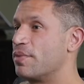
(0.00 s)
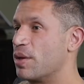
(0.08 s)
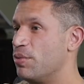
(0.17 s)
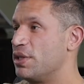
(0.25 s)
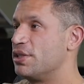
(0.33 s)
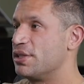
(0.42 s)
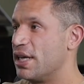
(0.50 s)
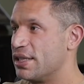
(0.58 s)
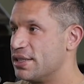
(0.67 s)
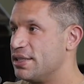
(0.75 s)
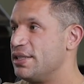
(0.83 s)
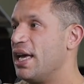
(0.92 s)
which is that
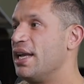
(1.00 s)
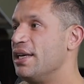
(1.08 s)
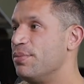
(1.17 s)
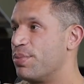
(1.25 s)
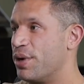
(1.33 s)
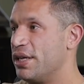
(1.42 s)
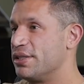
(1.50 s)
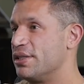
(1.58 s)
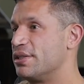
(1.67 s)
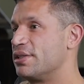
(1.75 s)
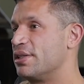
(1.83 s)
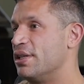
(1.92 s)
steady
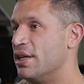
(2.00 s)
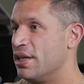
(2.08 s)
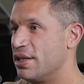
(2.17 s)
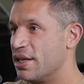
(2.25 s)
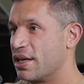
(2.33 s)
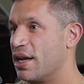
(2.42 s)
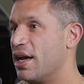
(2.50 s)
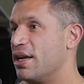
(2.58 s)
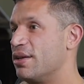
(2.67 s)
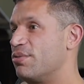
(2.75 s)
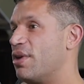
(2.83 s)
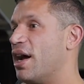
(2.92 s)
presence that kind
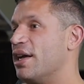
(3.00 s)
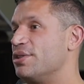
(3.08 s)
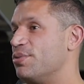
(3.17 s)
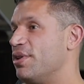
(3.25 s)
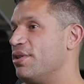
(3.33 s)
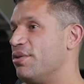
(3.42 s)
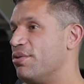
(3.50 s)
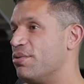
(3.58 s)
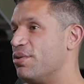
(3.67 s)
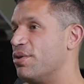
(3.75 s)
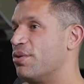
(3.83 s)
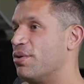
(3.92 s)
of rides with you
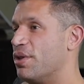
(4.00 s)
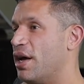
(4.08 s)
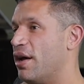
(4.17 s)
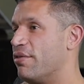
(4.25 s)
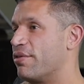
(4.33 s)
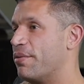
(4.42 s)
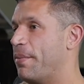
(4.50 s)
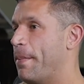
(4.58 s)
through your whole life.